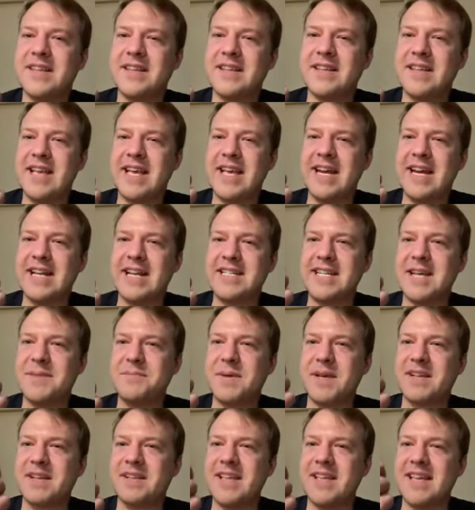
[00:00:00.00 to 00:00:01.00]
and I
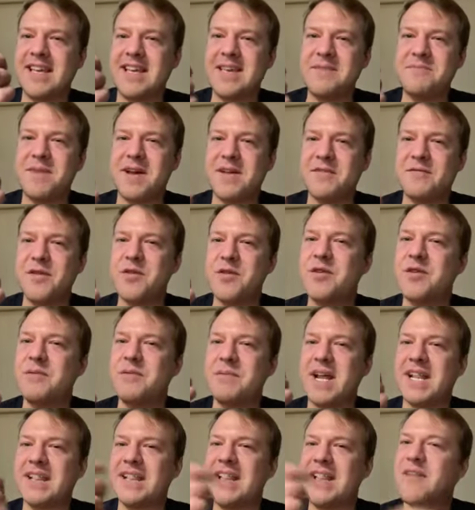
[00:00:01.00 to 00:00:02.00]
typically keep my phone in
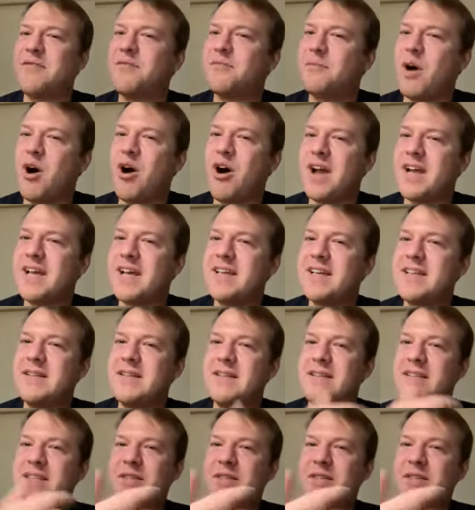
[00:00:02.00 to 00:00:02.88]
my left pocket.